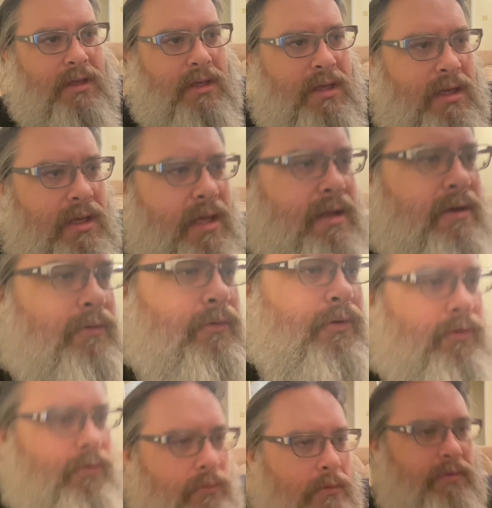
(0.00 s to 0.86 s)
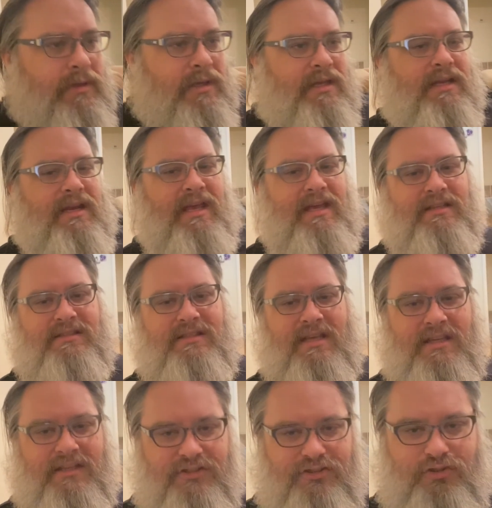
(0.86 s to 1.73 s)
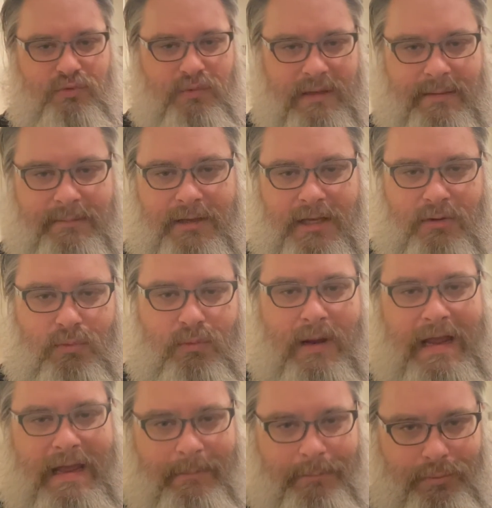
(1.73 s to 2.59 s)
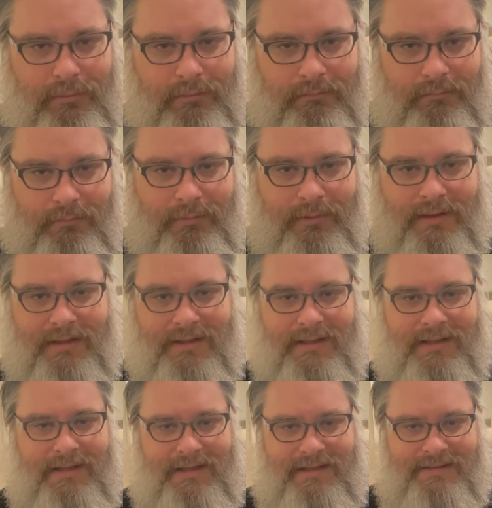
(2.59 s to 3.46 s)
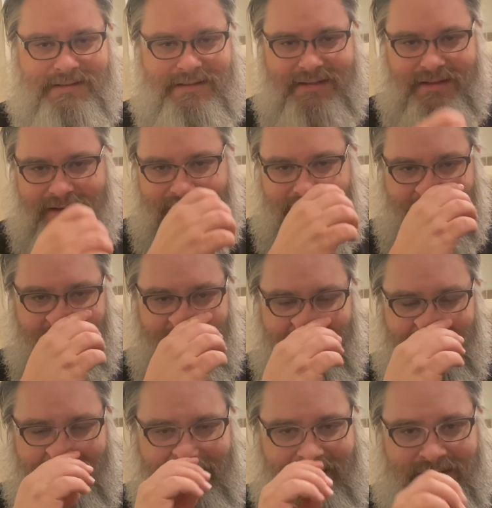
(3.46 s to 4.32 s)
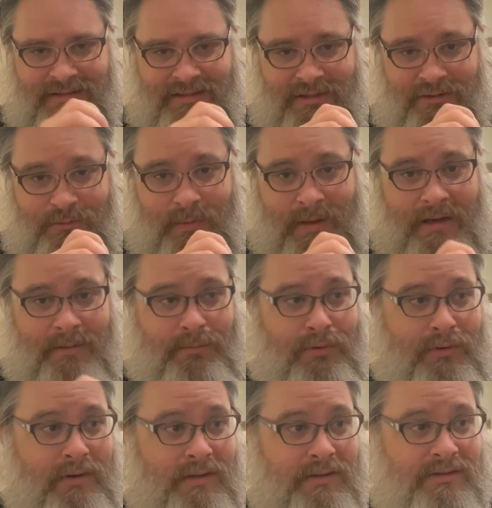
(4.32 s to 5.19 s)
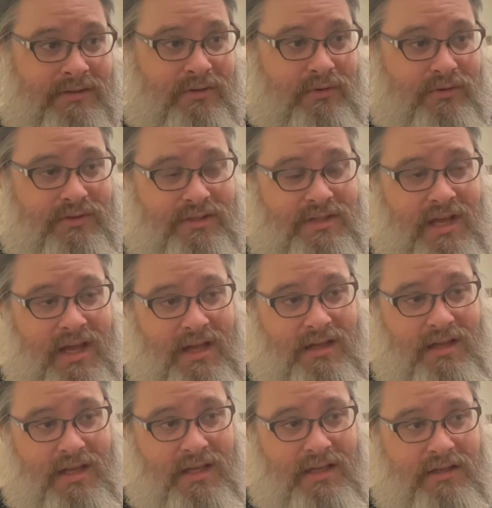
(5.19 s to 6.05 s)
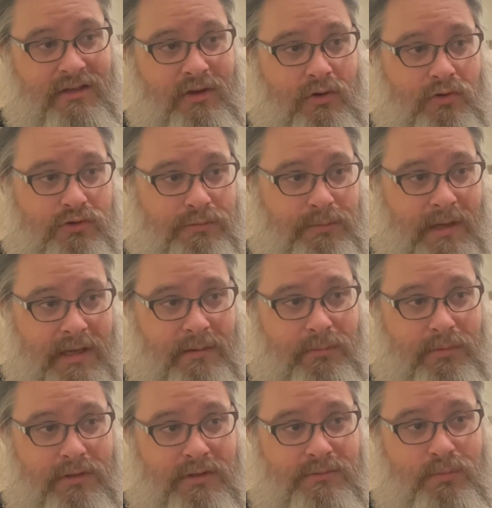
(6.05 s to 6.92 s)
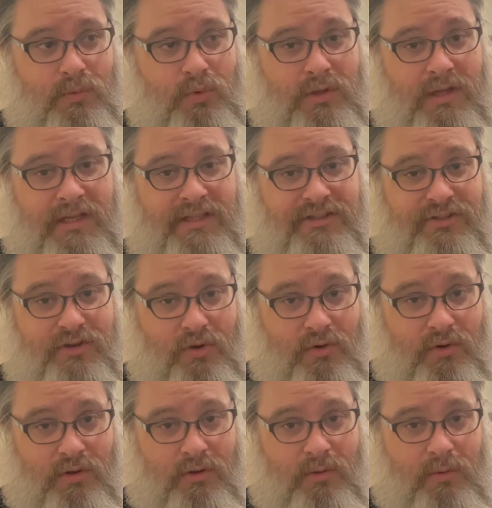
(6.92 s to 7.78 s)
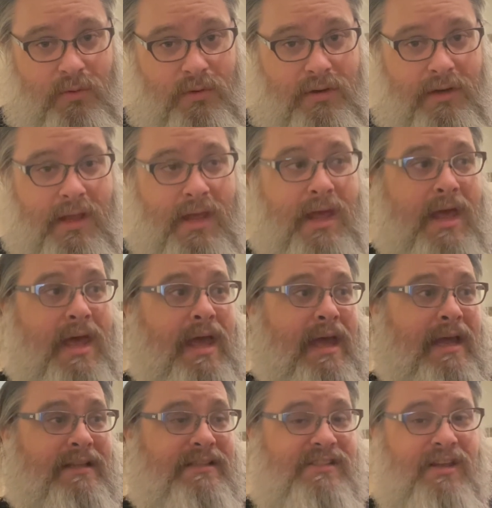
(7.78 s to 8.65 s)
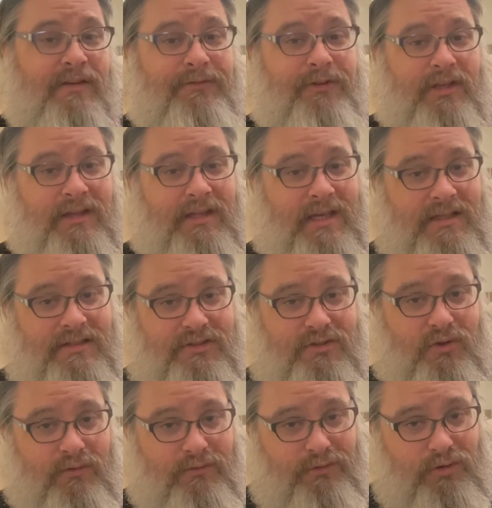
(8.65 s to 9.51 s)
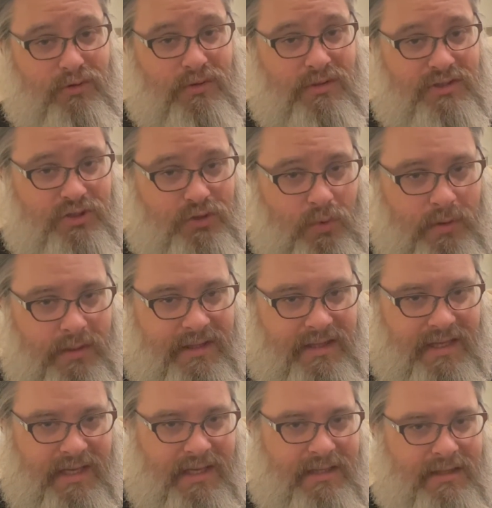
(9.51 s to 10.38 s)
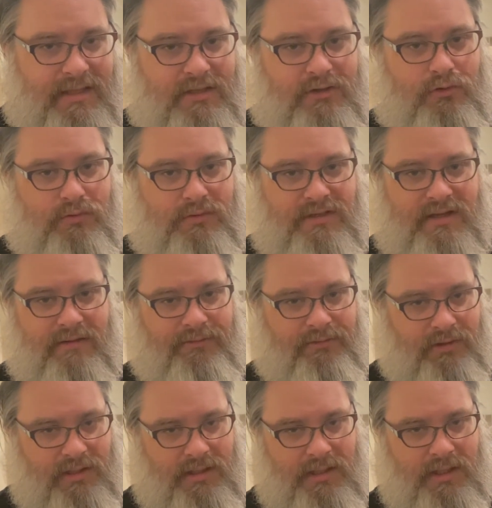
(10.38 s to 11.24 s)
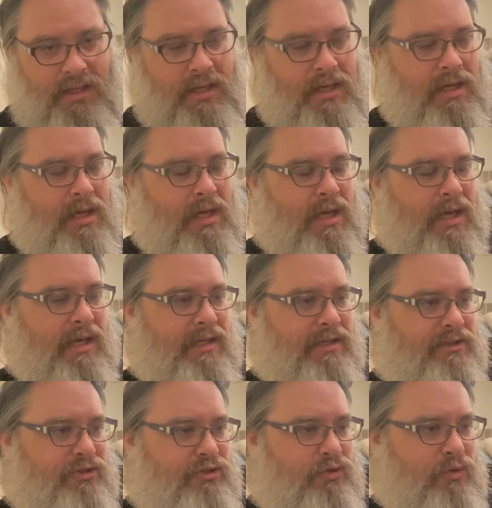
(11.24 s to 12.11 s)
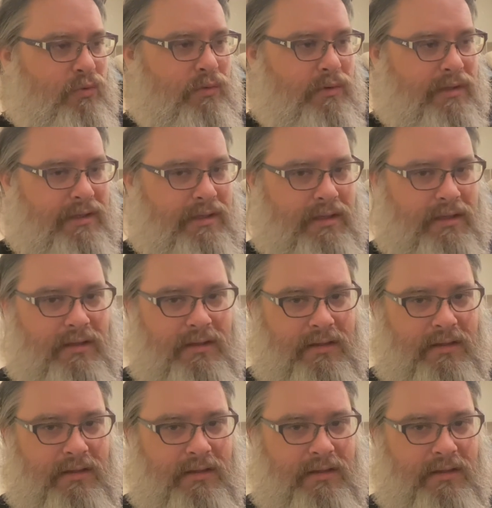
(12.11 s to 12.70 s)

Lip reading: I don't know. It has like screaming rap, really. That's the easiest way to put it. So it's not like Ghostmane, but it's more like Scarlord and stuff like that. So if you enjoy that, then you would definitely enjoy